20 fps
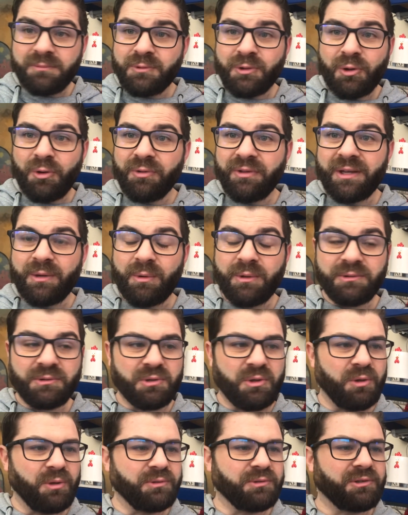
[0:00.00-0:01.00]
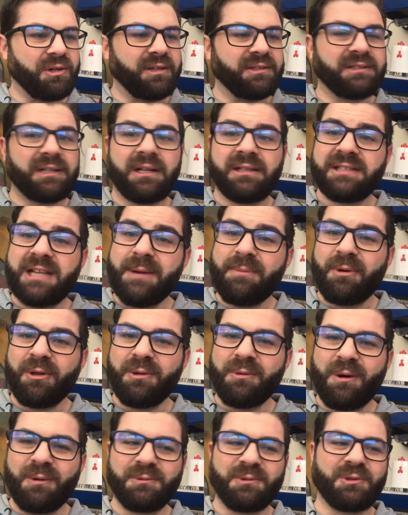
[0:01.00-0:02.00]
Couldn't think what it was called. Sorry, sellotape on the
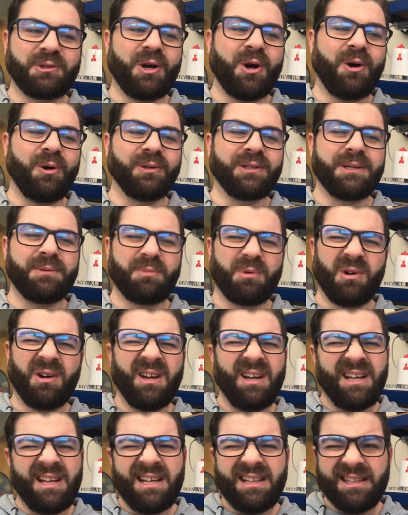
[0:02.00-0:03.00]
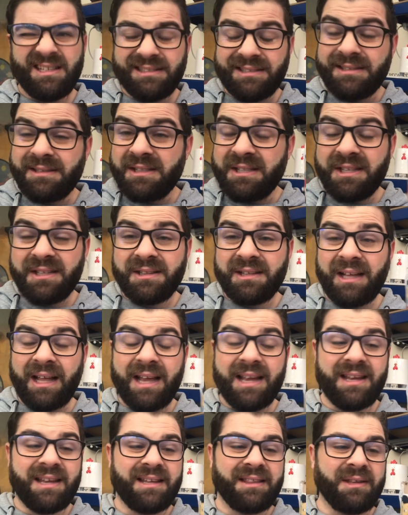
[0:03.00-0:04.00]
bottom just to hold it. But
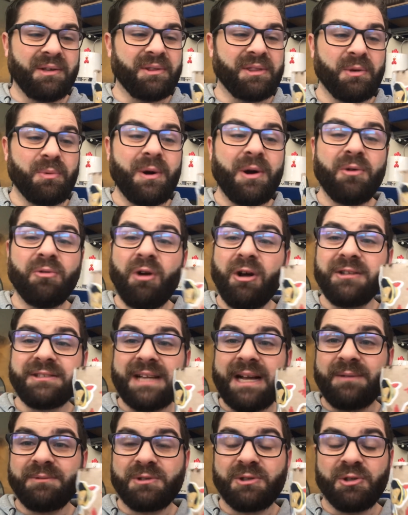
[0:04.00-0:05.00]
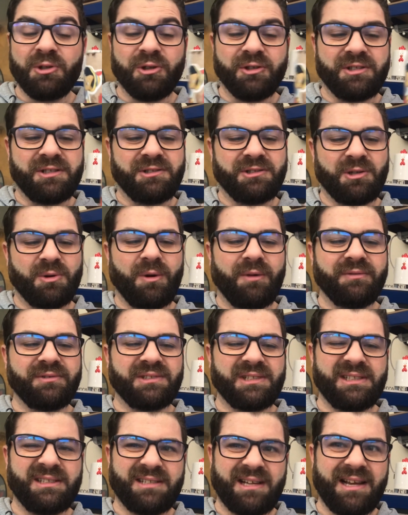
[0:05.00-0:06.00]
they will rot down to nothing. So
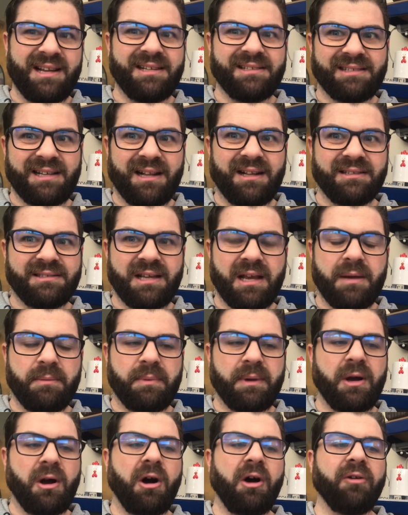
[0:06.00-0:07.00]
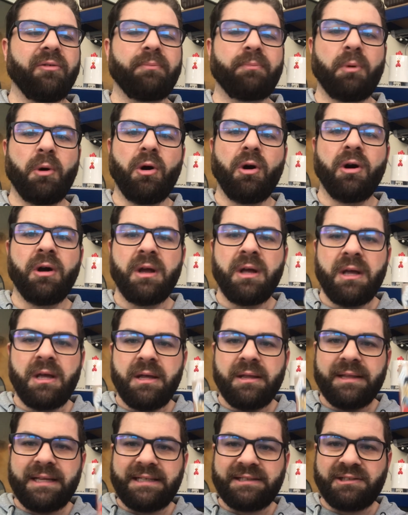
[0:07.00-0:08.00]
obviously take your sellotape bit off. But
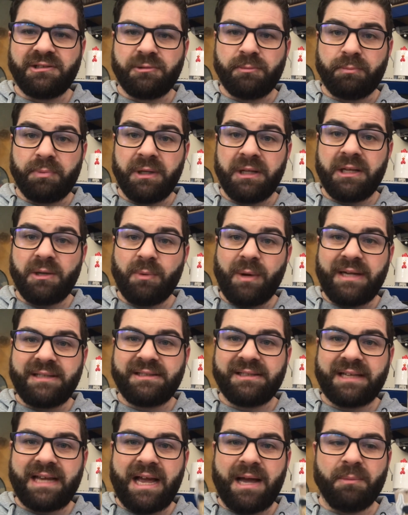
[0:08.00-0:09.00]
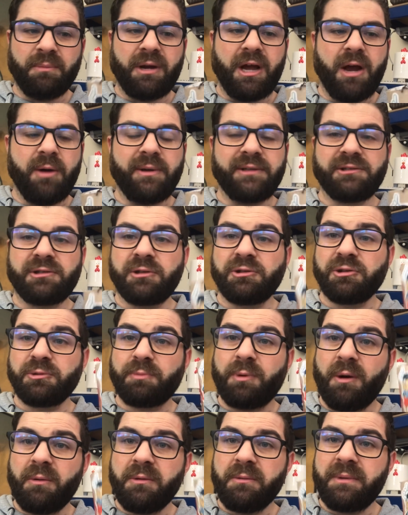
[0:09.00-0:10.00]
this is a brilliant way to get them going. So just
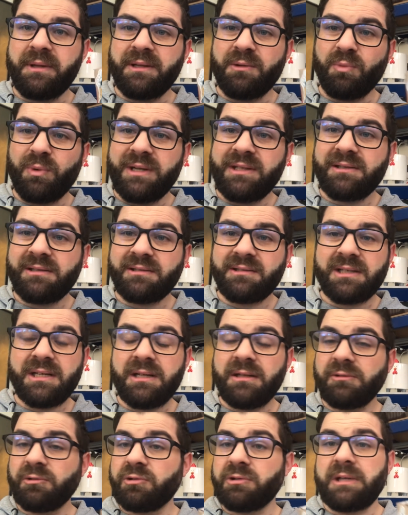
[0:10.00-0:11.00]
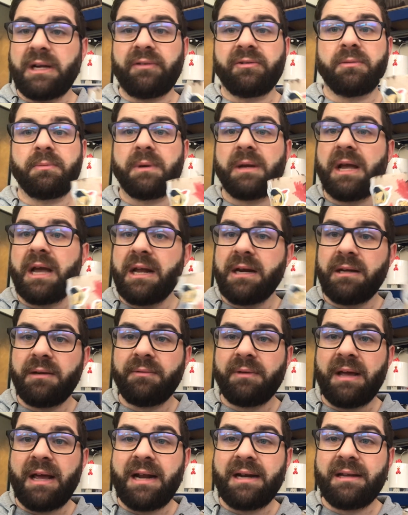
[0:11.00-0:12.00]
pop them in the windowsill. It doesn't have to be
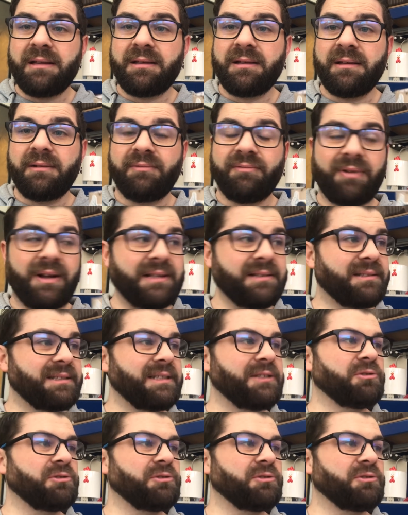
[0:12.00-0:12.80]
anything fancy.